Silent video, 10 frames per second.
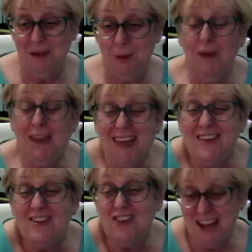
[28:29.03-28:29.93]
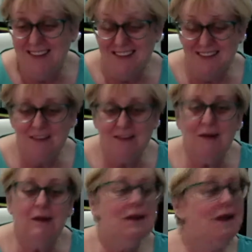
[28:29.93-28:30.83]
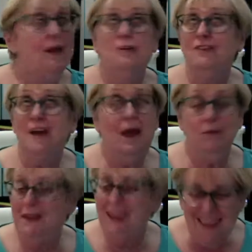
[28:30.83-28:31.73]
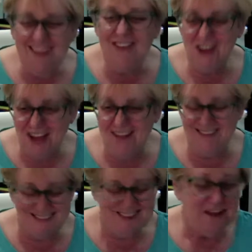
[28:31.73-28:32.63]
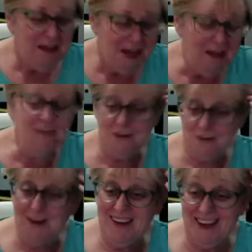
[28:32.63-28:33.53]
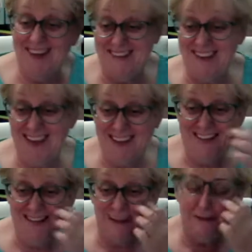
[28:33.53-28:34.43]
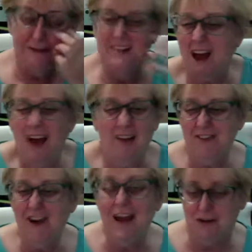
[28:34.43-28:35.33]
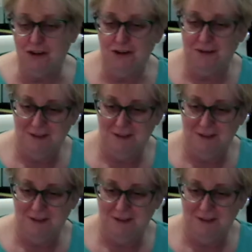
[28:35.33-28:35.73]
We get the chance, I love it, we get the chance every 28 days to start afresh.